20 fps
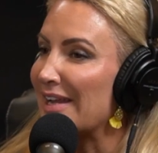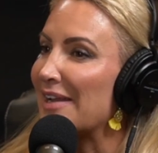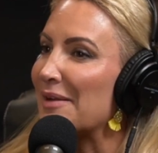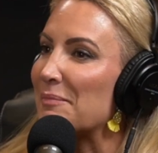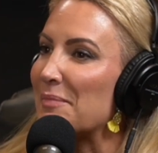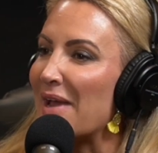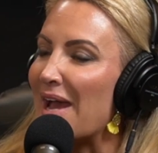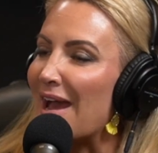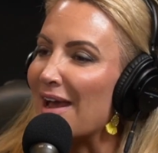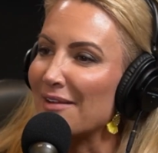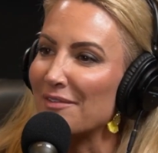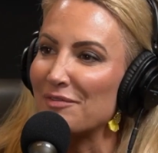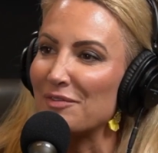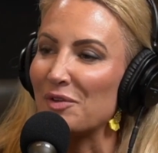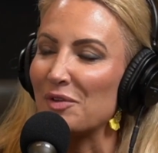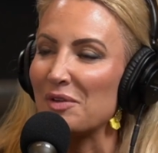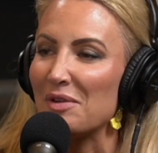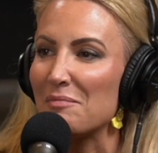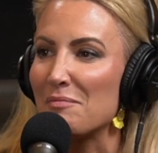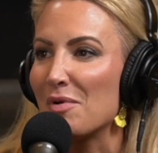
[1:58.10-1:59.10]
impactful
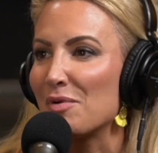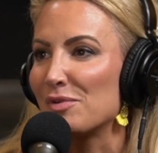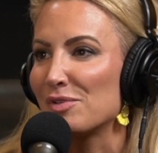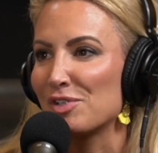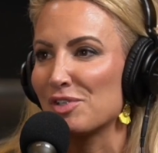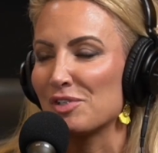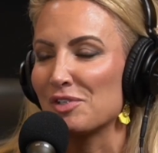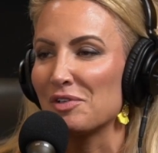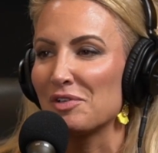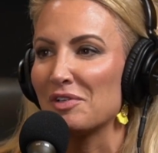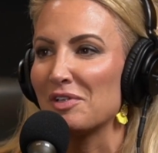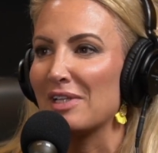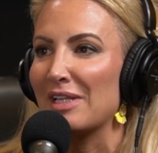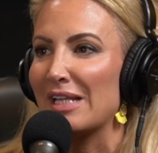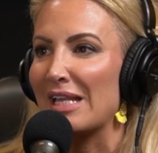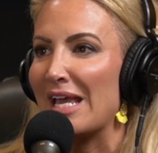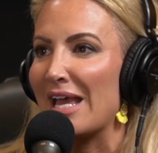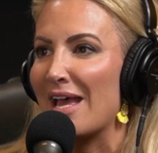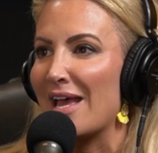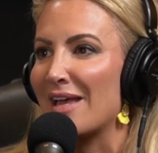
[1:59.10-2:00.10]
and emotional
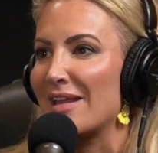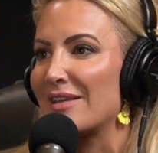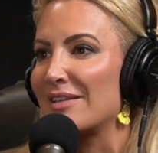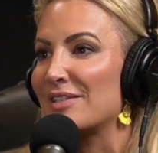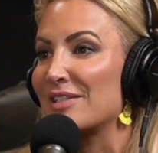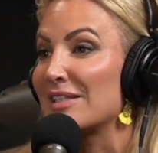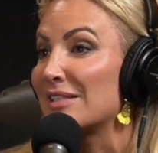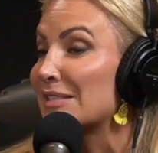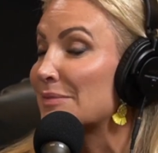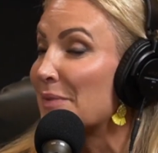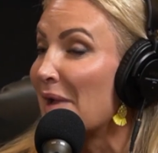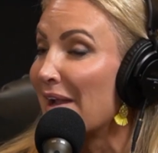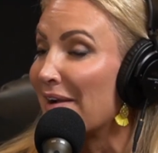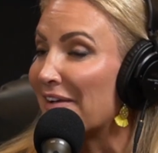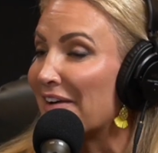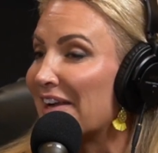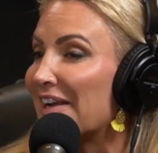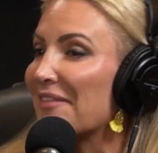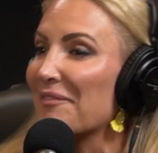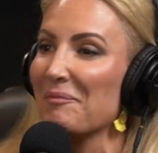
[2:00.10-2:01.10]
and
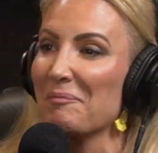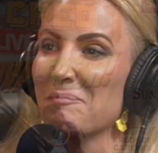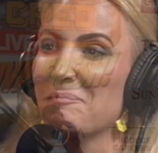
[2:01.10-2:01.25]
inspiring.